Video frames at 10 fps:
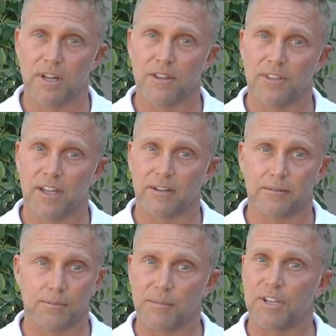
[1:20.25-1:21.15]
Uh, that
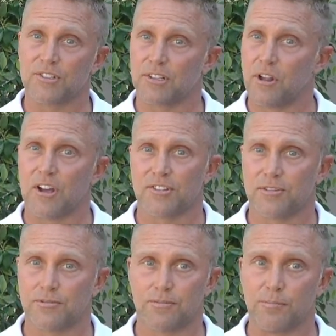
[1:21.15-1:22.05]
means a
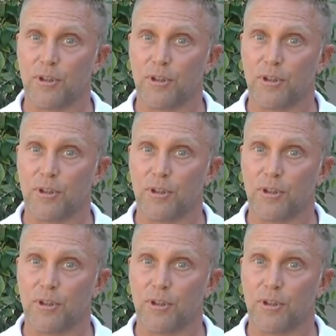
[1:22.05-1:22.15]
loss of